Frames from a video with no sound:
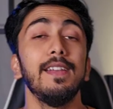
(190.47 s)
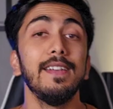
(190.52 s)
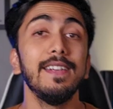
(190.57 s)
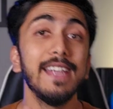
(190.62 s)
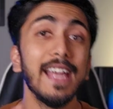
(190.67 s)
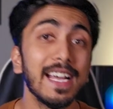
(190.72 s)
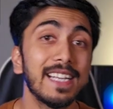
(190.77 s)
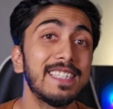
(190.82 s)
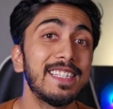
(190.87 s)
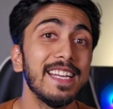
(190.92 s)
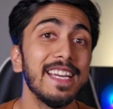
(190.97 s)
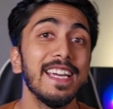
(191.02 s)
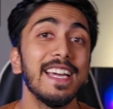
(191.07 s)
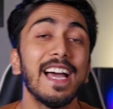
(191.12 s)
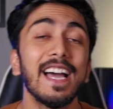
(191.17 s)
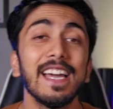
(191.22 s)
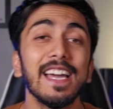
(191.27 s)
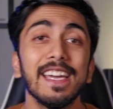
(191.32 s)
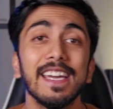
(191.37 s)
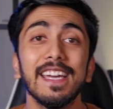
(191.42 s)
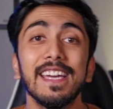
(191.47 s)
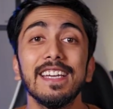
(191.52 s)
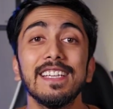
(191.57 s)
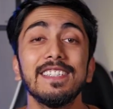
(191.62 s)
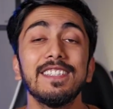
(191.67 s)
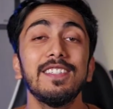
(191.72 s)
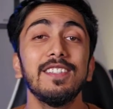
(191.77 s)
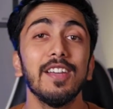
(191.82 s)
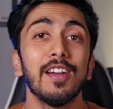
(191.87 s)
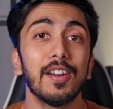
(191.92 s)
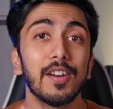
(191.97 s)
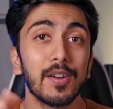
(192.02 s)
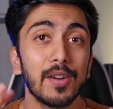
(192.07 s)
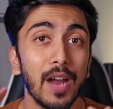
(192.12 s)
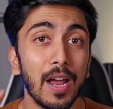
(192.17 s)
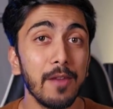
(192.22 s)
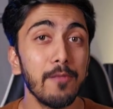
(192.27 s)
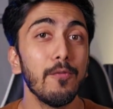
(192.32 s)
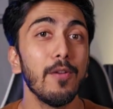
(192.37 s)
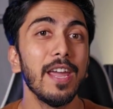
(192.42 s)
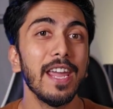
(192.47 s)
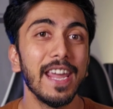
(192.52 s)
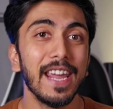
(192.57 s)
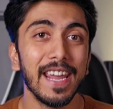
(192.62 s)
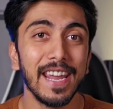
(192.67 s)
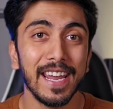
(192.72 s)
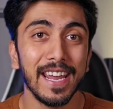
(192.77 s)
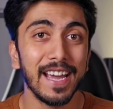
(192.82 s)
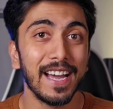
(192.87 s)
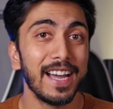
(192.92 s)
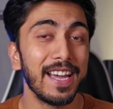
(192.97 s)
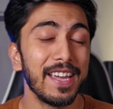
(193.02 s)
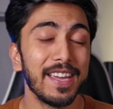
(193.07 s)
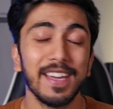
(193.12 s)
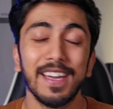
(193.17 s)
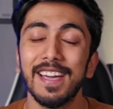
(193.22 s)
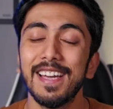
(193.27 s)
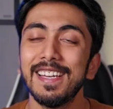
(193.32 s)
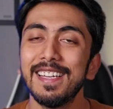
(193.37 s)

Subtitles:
Next AI is Runway AI.